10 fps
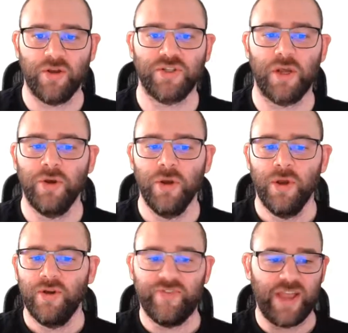So
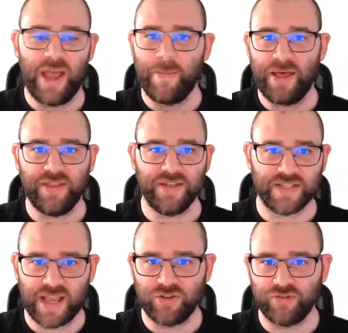forget about the
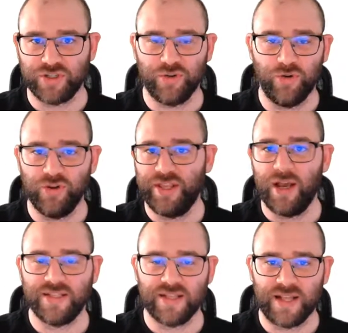stage restore and the
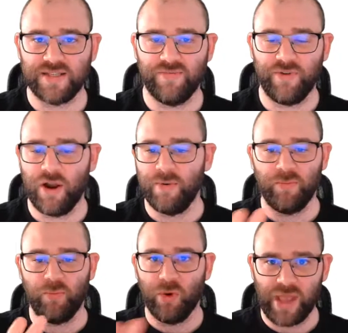isolated environment.
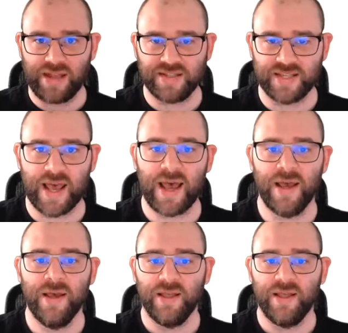We'll get to that.